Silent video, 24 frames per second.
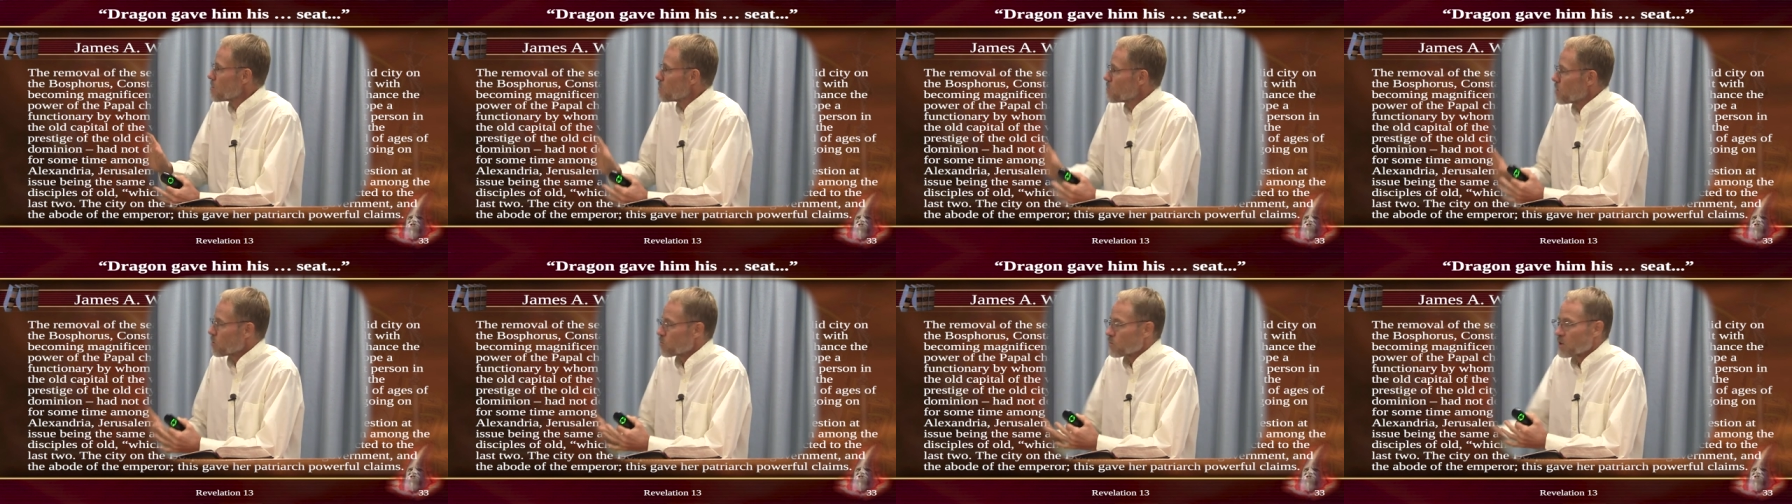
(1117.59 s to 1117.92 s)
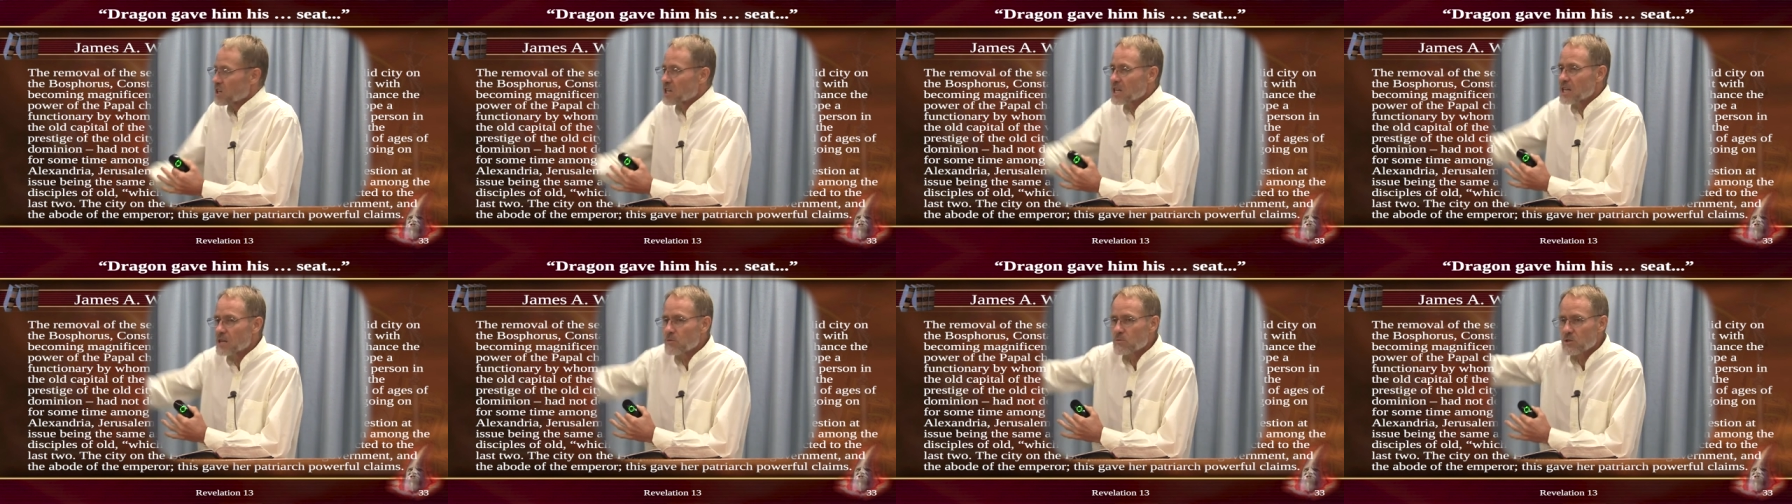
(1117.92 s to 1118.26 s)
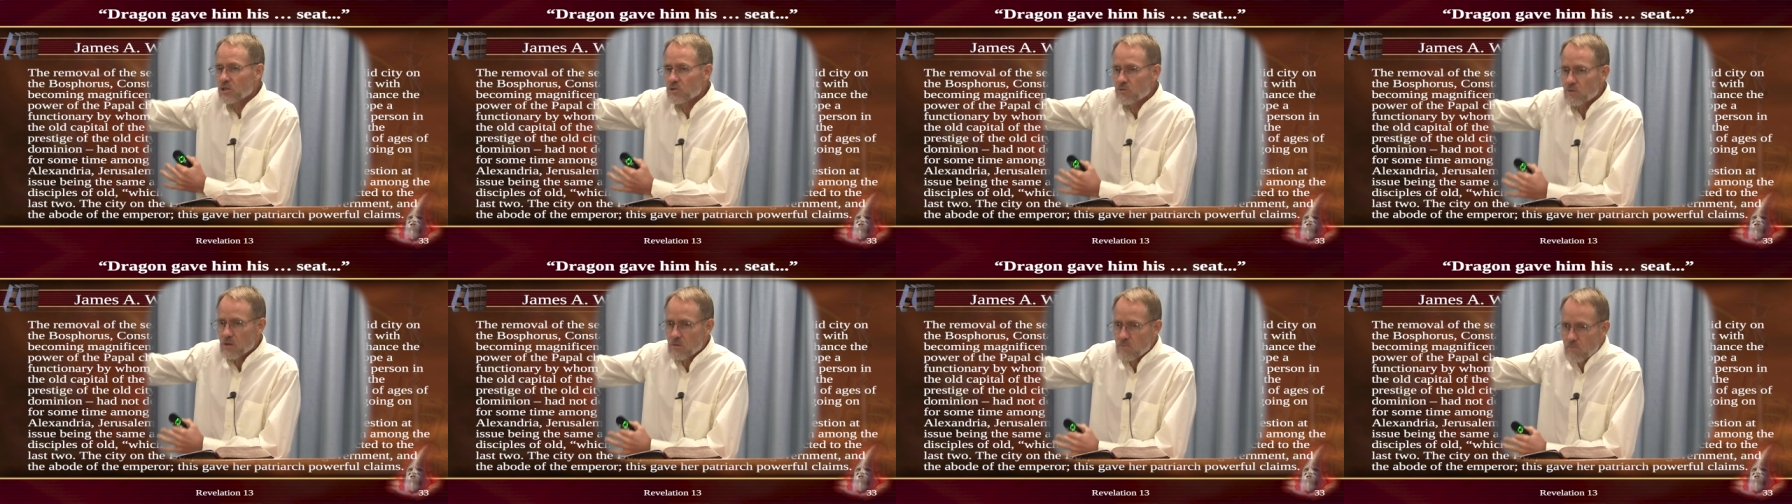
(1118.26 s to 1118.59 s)
But when he
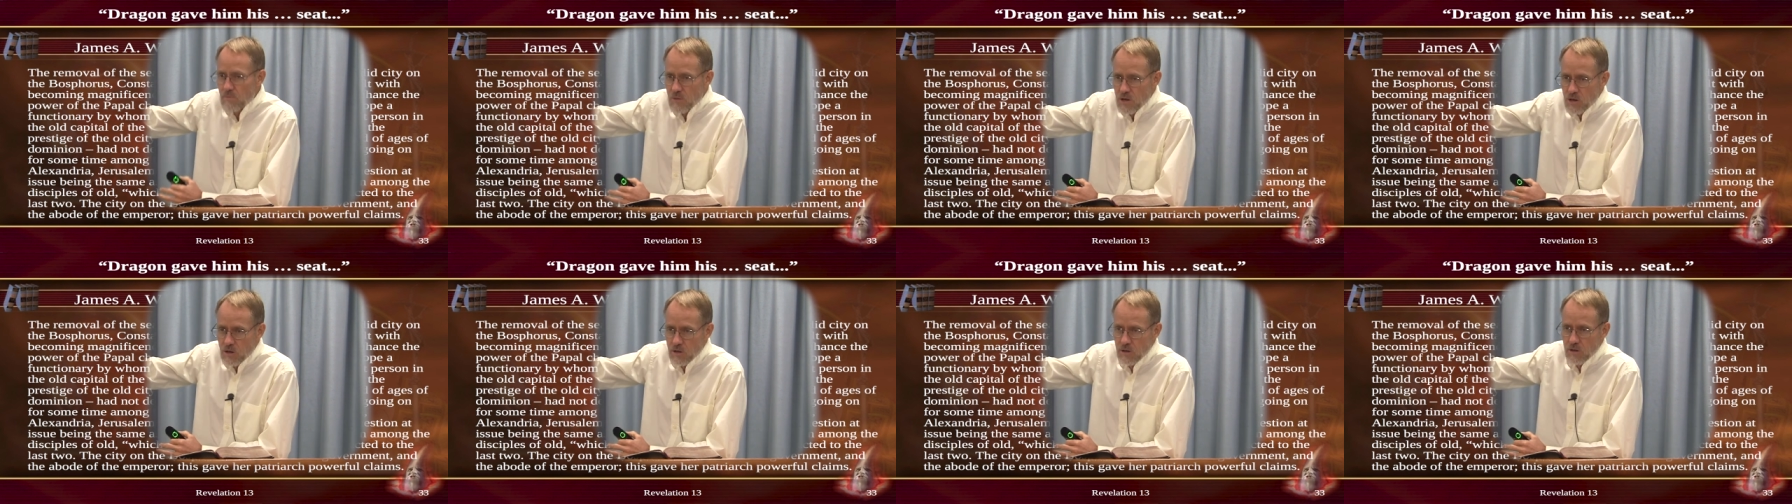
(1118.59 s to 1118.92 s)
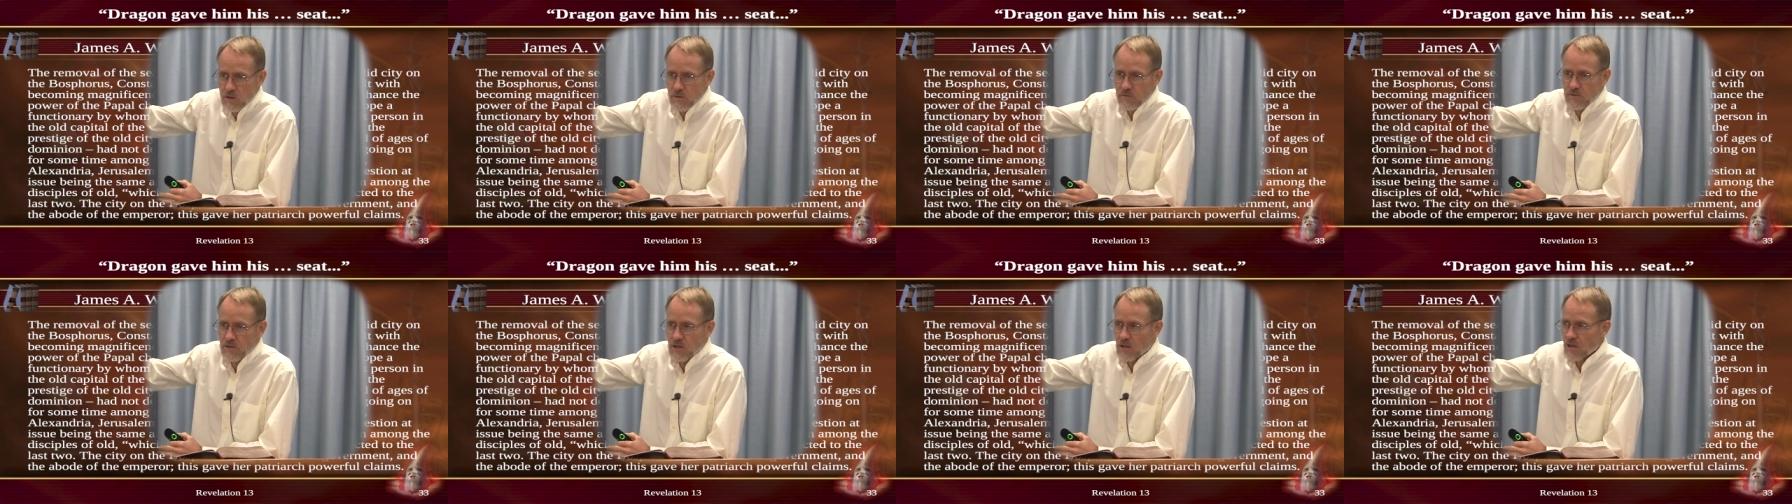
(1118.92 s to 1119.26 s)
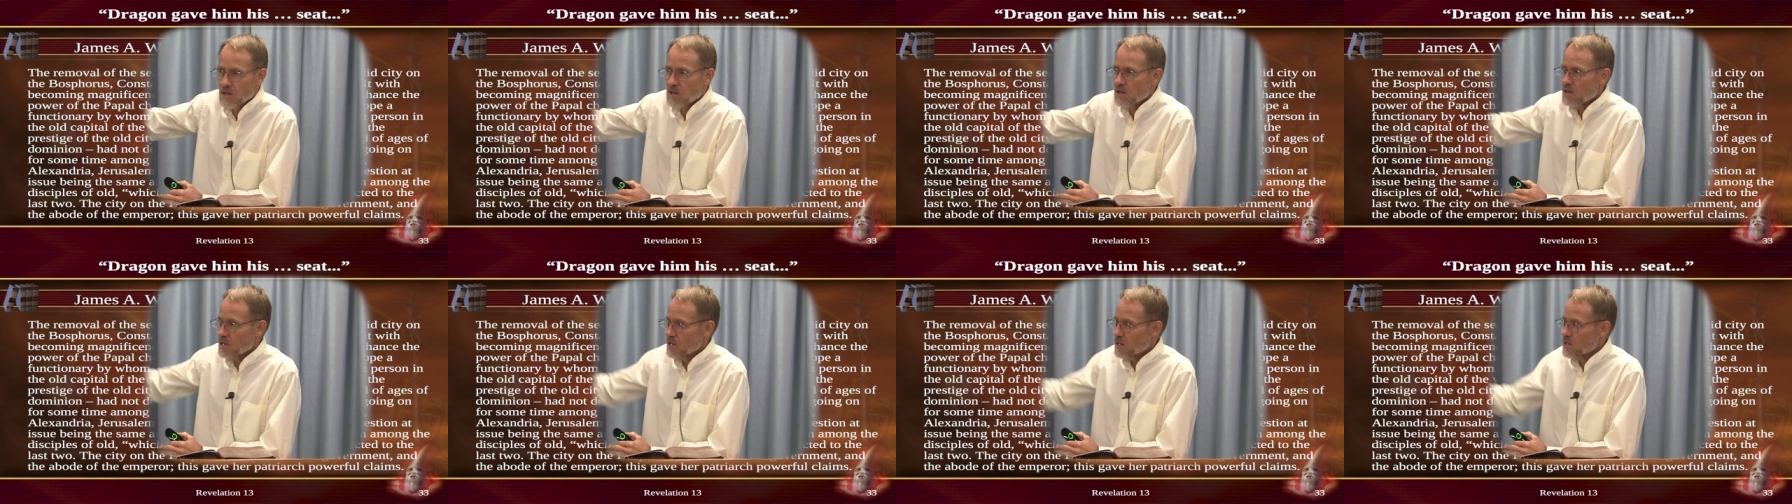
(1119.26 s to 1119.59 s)
was removed,
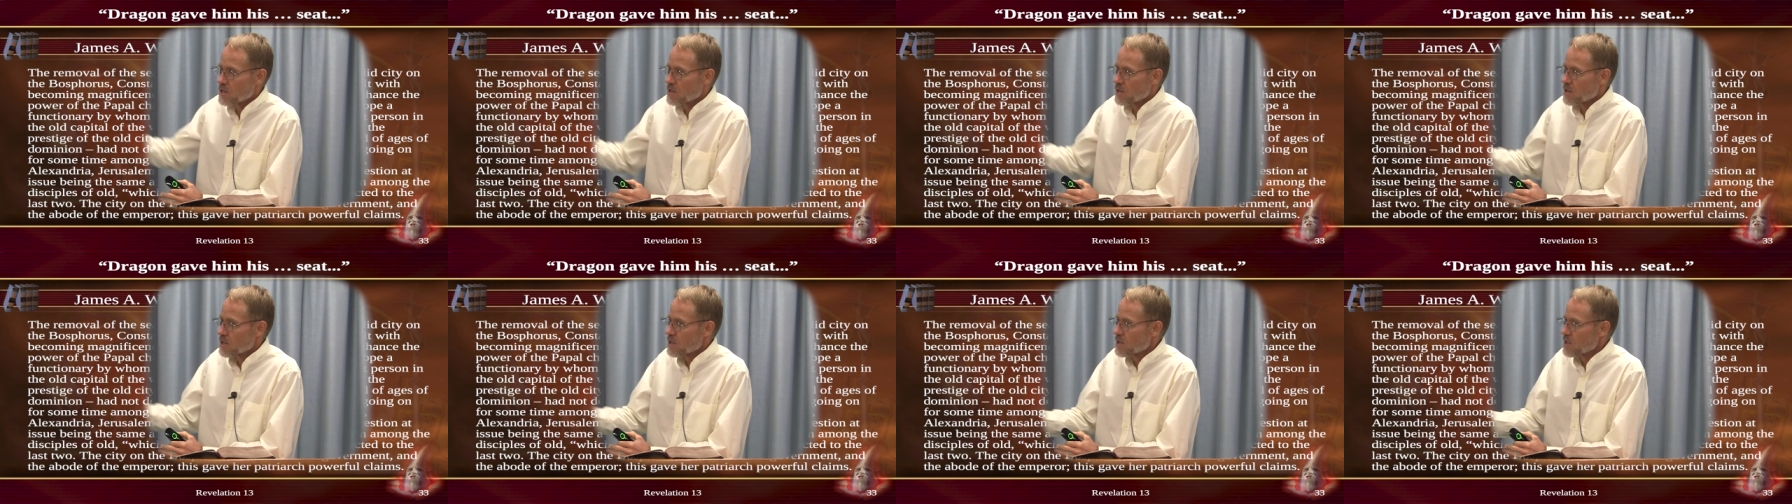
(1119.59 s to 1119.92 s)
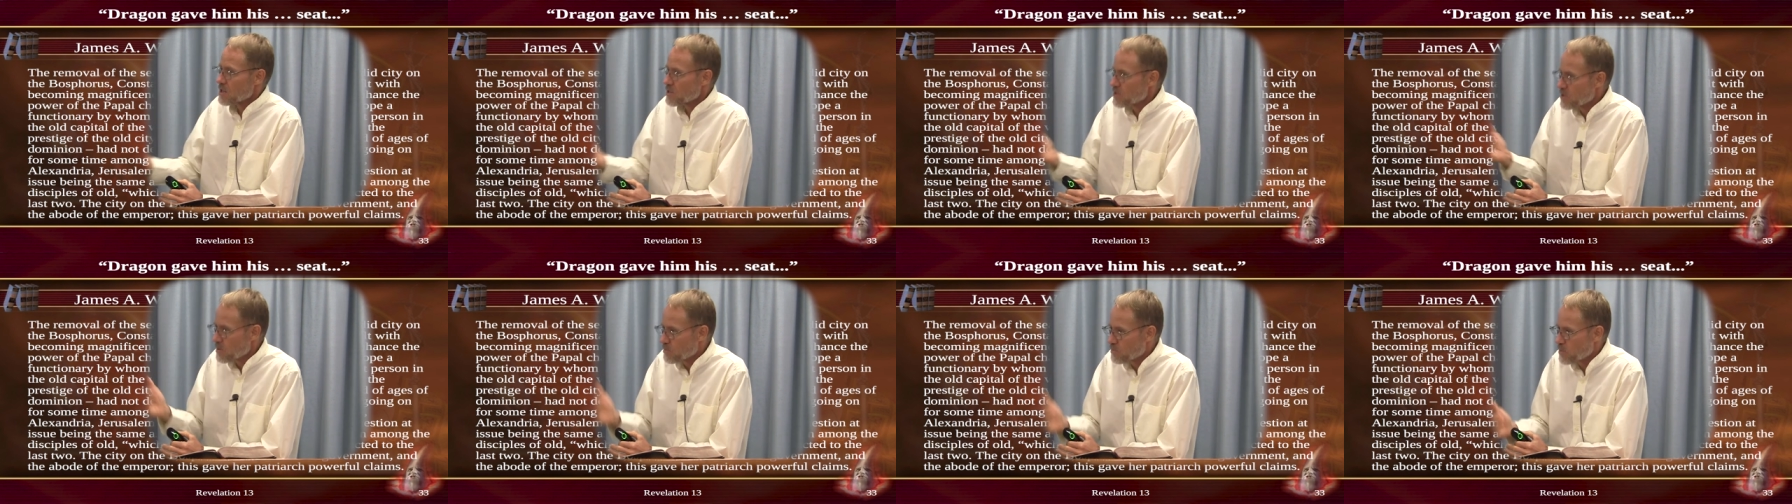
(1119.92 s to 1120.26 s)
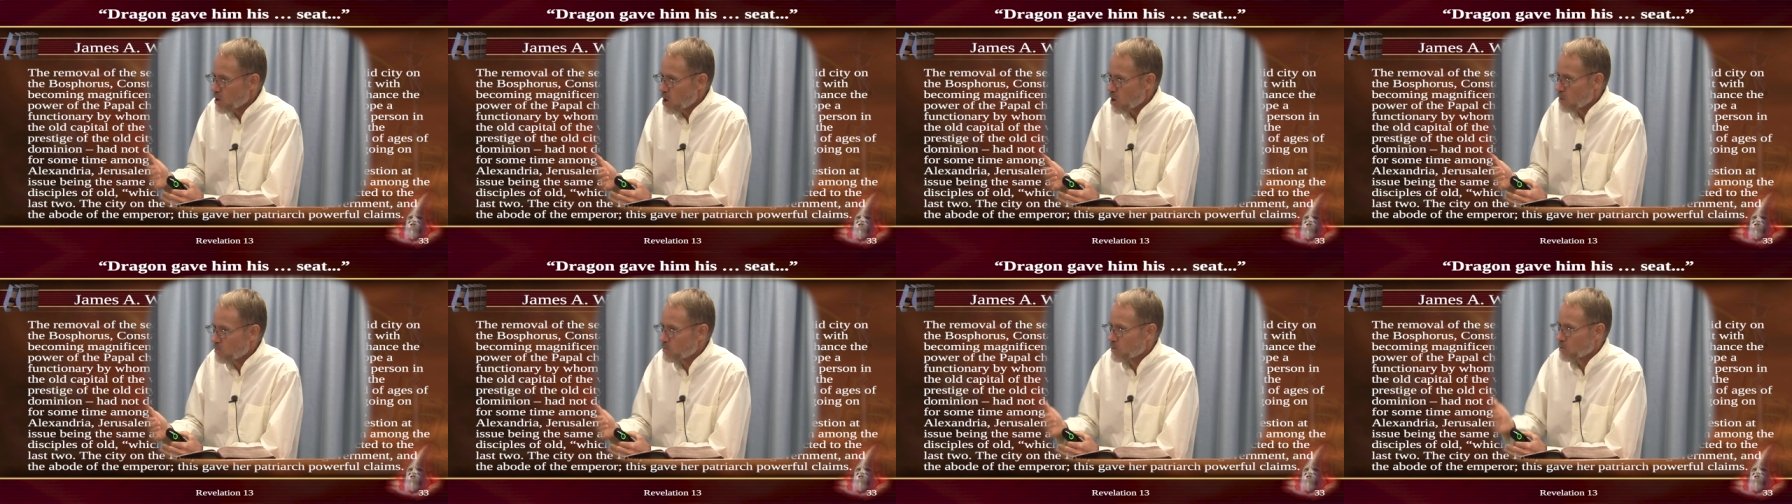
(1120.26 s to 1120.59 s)
the
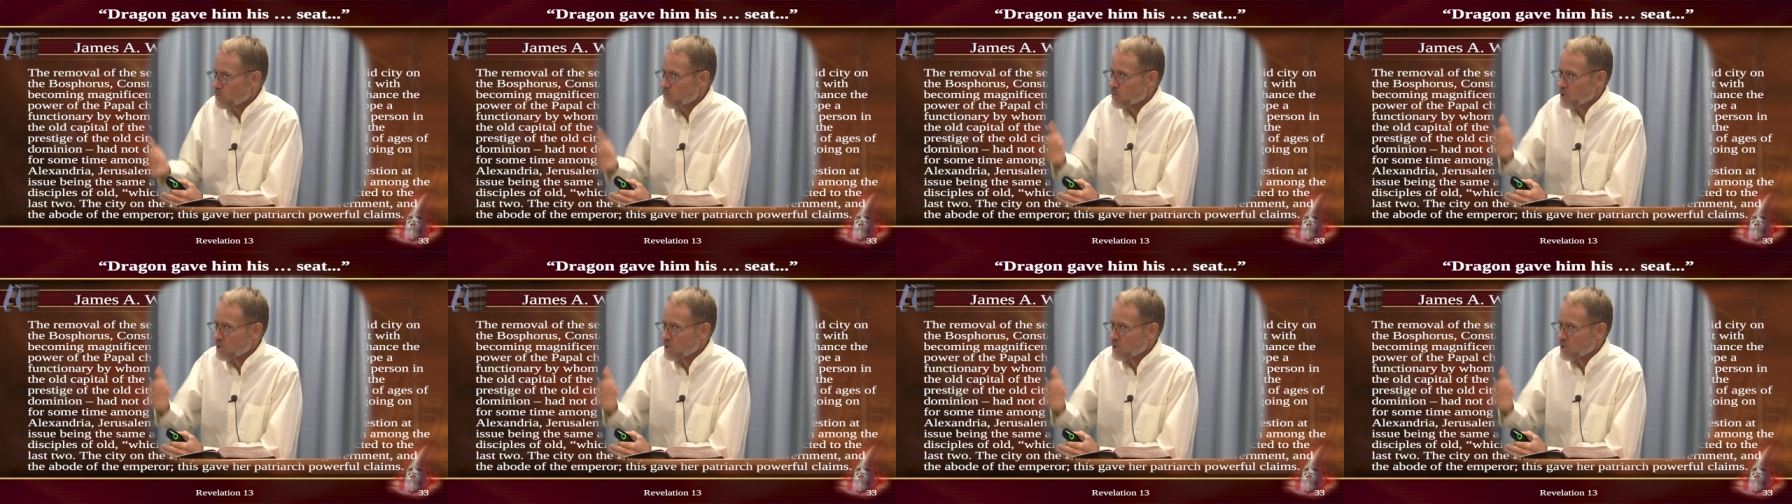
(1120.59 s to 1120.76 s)
pope